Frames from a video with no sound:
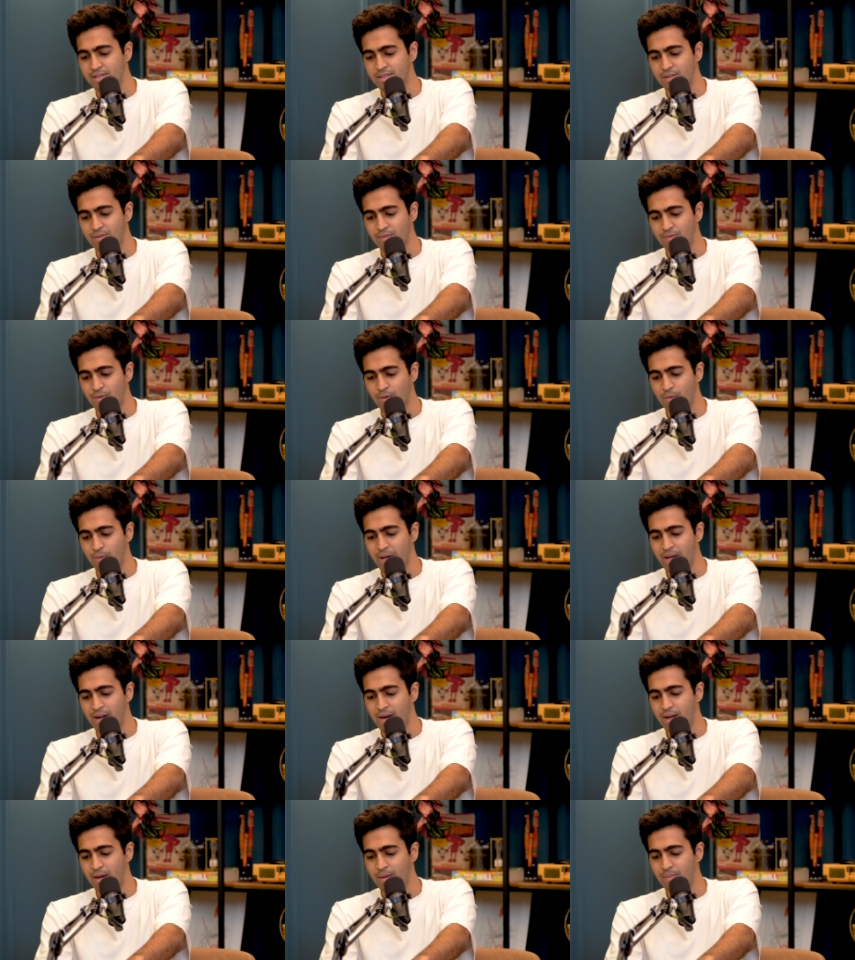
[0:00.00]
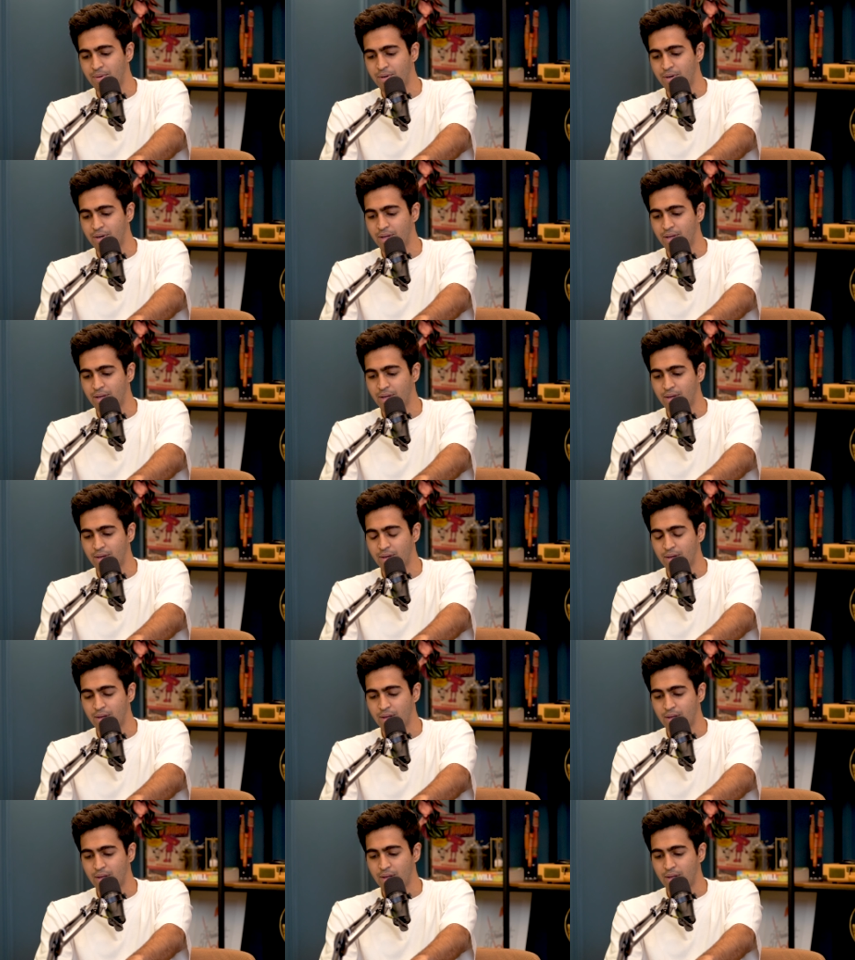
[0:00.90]
reason for where I am
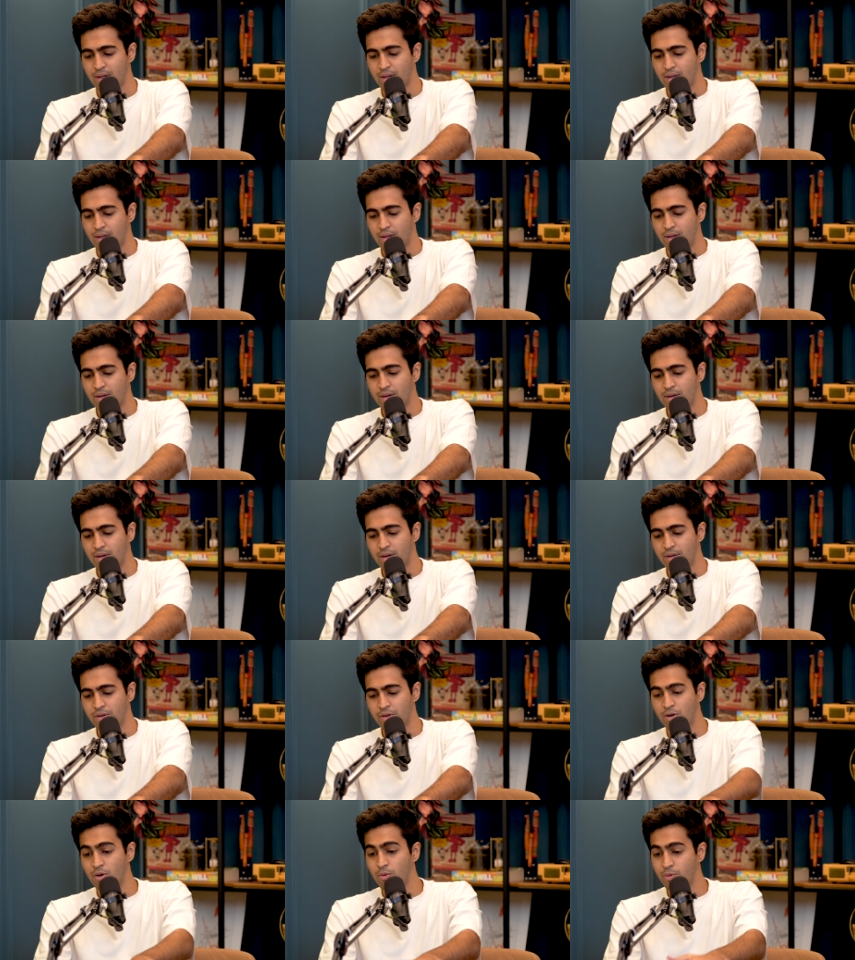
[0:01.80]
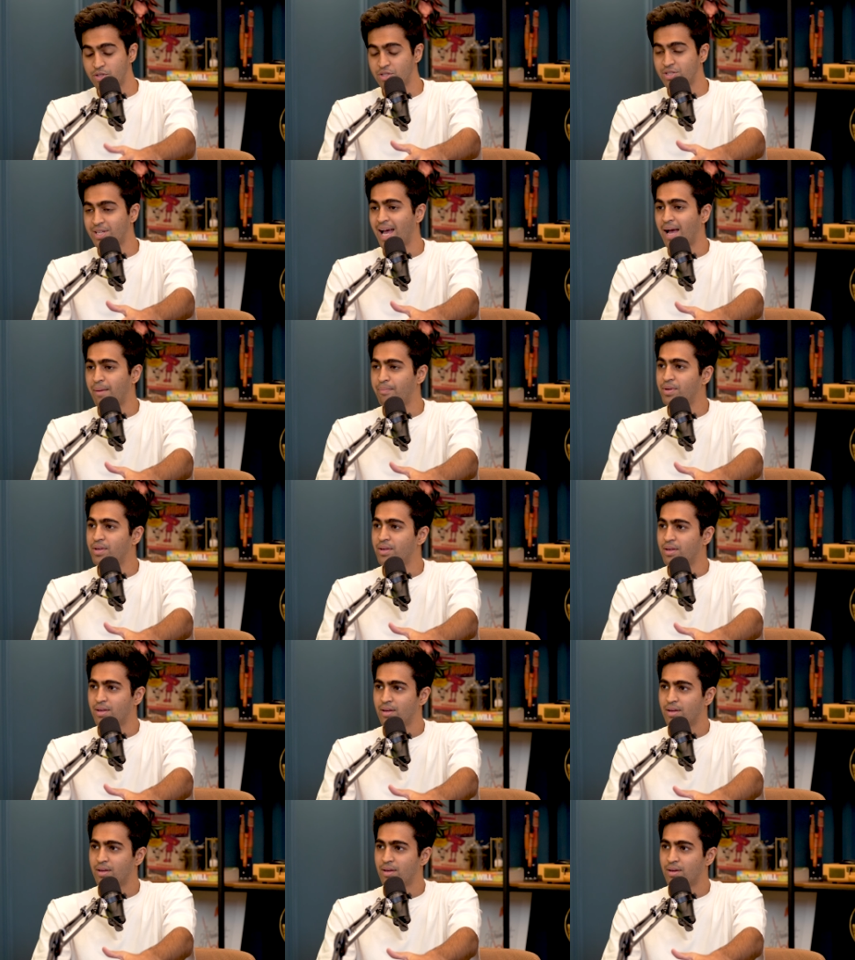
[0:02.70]
today, uh, you know, which is
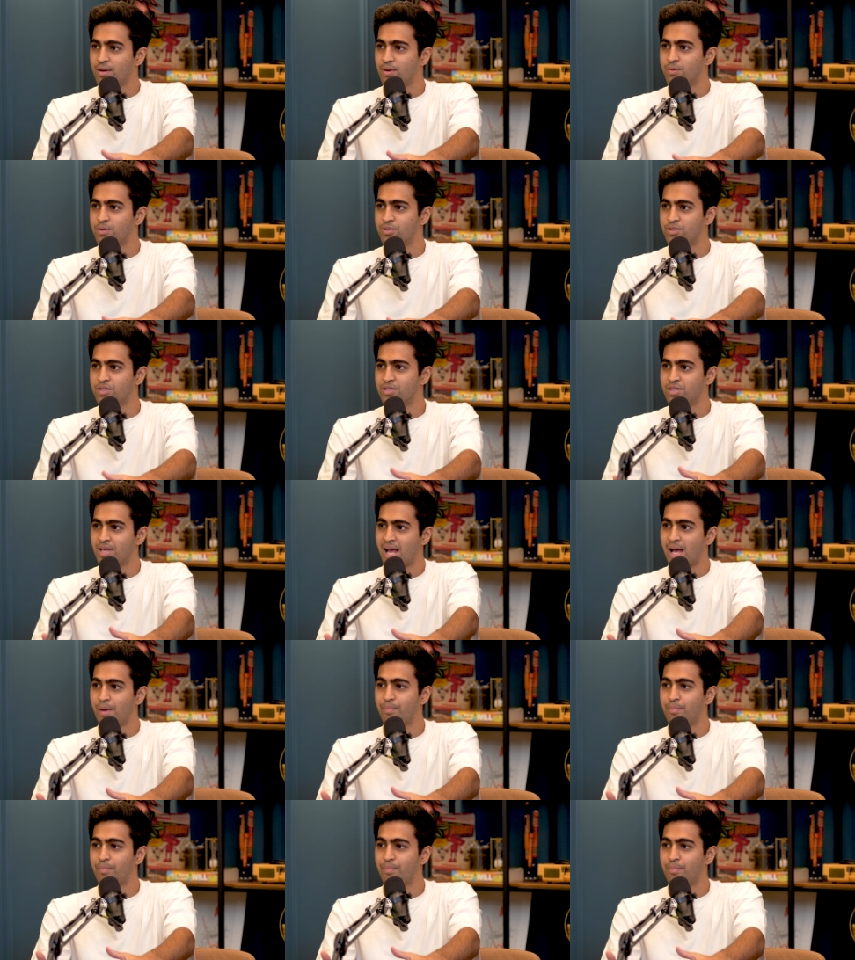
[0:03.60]
happy which is mm.